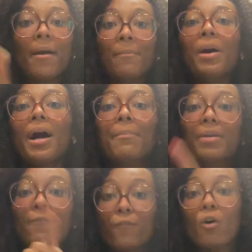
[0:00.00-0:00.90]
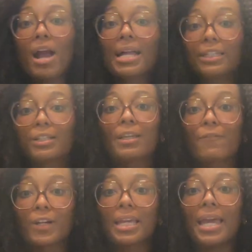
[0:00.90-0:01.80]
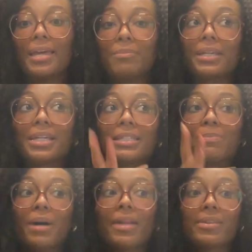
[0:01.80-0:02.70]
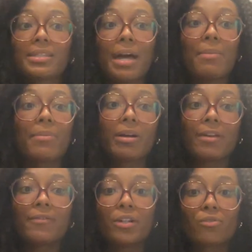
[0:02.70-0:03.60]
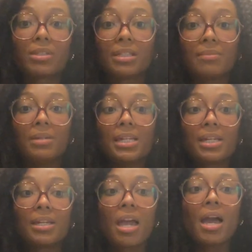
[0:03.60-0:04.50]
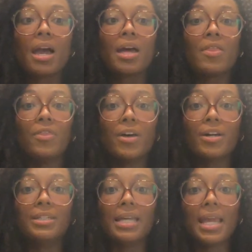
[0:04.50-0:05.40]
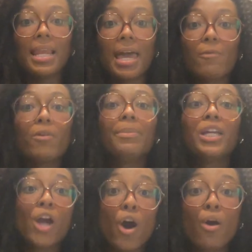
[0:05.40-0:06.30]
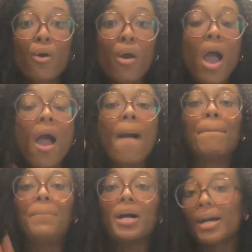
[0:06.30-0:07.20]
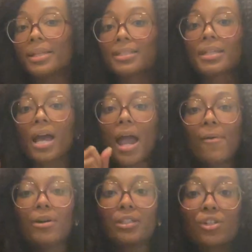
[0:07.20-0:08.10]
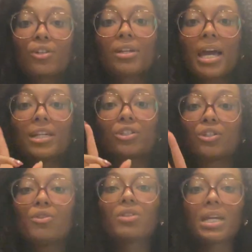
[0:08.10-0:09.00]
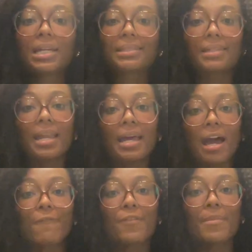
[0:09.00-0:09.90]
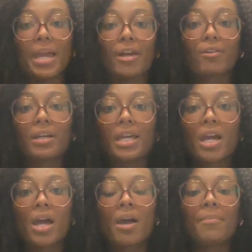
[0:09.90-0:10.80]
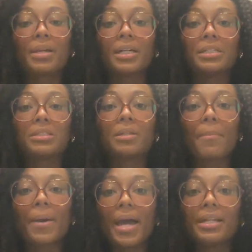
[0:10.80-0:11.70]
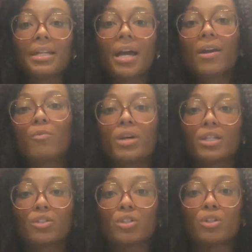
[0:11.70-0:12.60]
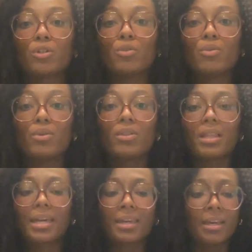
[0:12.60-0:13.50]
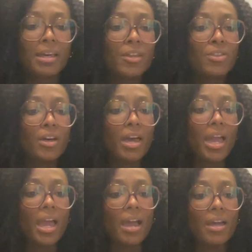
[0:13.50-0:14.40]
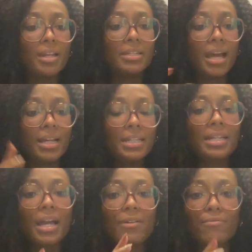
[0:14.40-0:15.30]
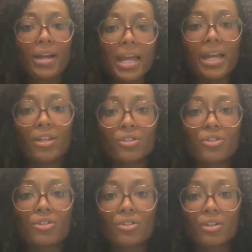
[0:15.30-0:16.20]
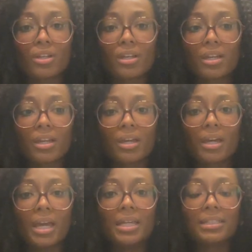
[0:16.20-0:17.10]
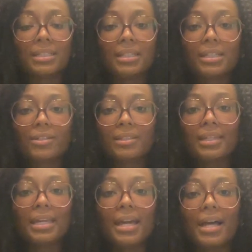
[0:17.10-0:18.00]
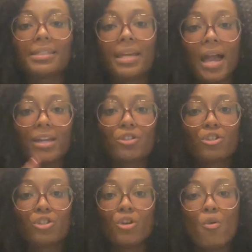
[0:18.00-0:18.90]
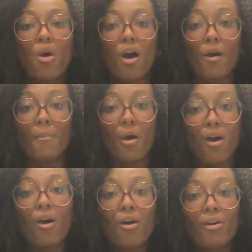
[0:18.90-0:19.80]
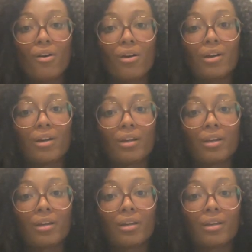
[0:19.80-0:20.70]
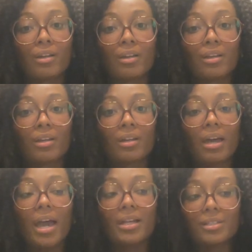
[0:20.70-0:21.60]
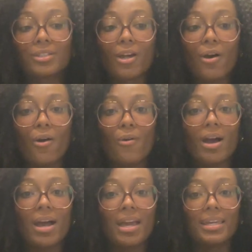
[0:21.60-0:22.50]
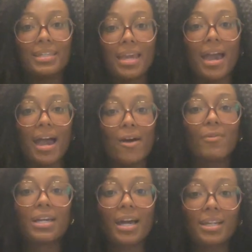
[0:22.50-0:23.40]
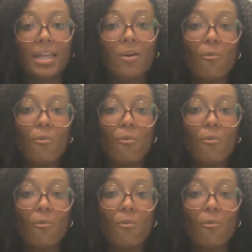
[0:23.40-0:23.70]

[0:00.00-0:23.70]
But before I literally forget, because by the time I probably finish with this meeting, the daylight will be gone. But I wanted to show you guys two things that I got from Aerie because Pat and I went to like the 99 Ranch is literally attached to a mall. And so, yeah, we kind of like